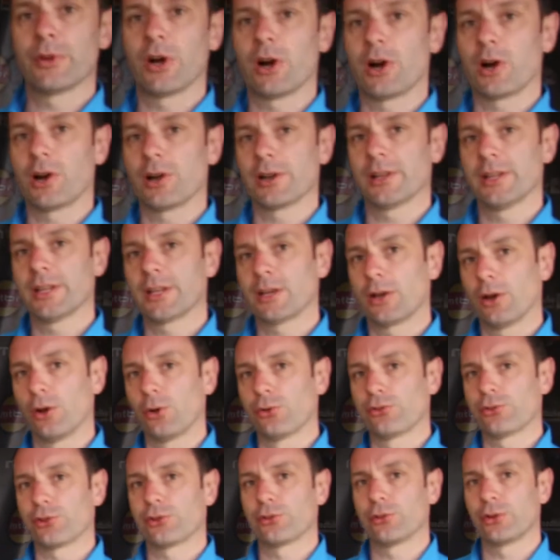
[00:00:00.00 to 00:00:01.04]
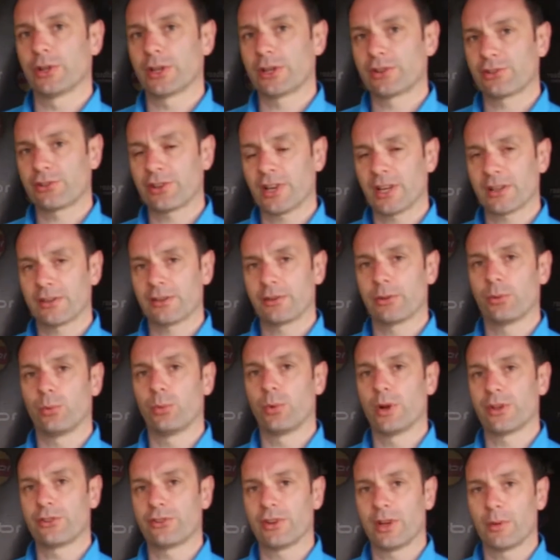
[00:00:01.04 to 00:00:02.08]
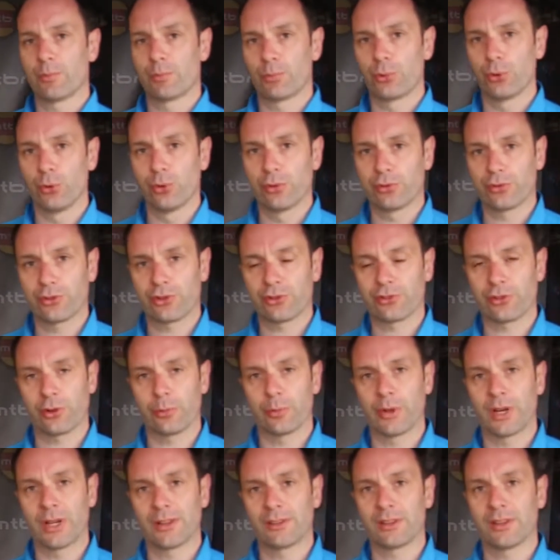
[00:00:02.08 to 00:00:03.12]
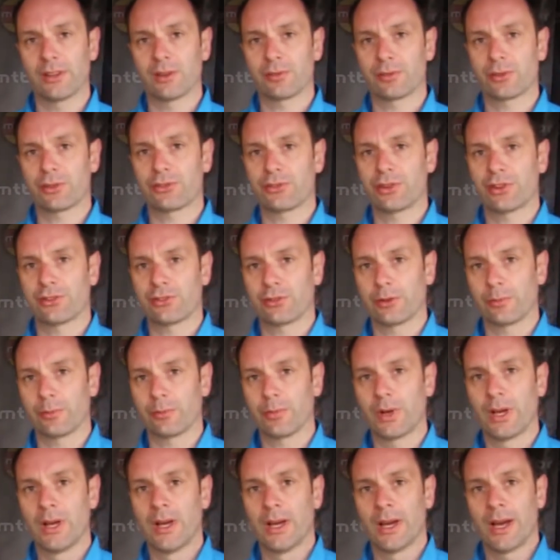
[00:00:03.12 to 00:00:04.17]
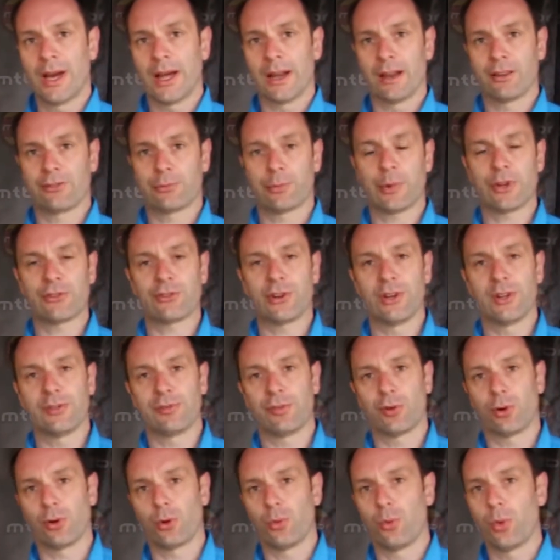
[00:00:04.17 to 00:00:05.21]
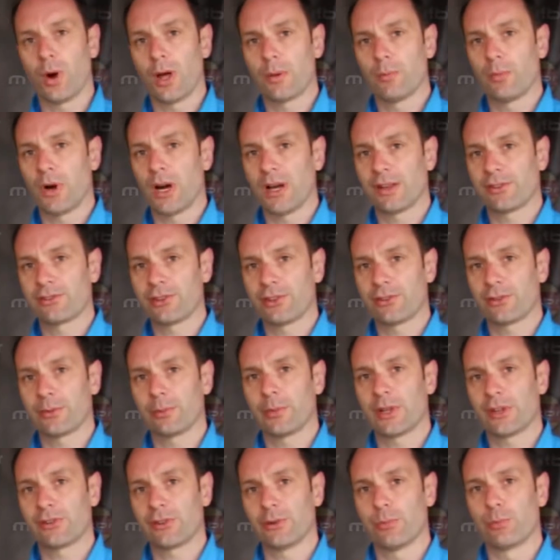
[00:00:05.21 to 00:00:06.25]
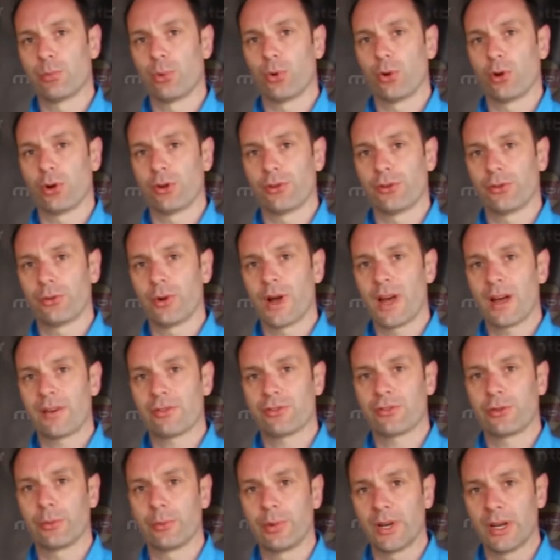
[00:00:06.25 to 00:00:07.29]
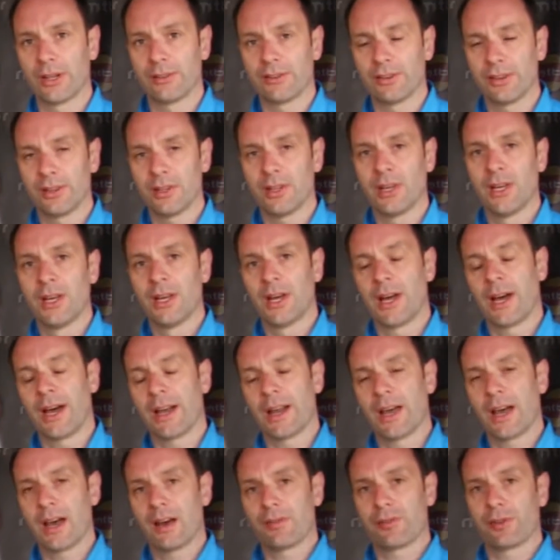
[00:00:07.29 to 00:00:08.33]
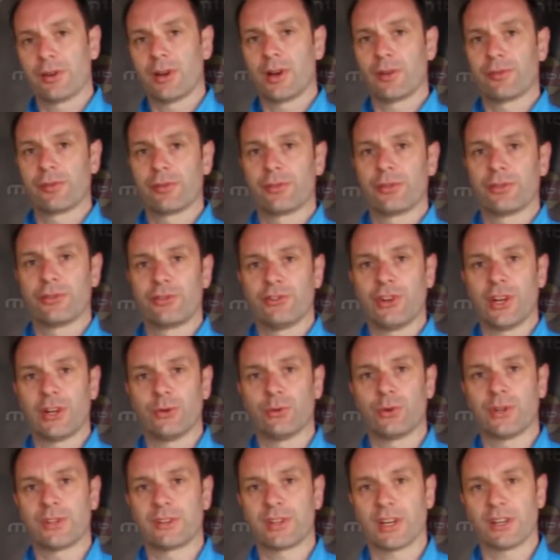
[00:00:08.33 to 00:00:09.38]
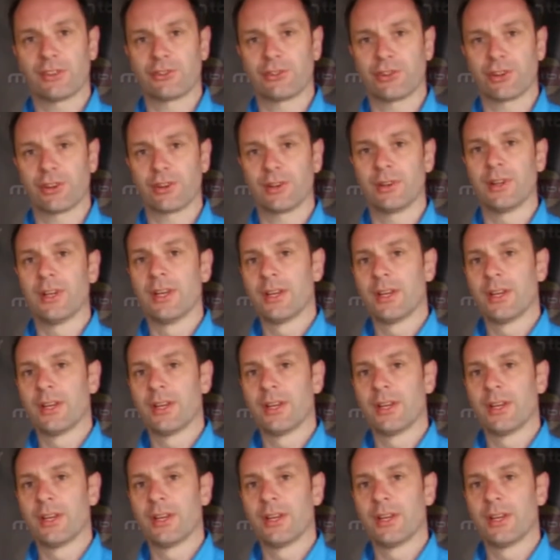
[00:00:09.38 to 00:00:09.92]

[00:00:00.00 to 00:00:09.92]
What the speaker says: the RD closer to the cassette, which improves the stability of the system. And especially for a 1x system, it's important to have stability and have enough chain retention.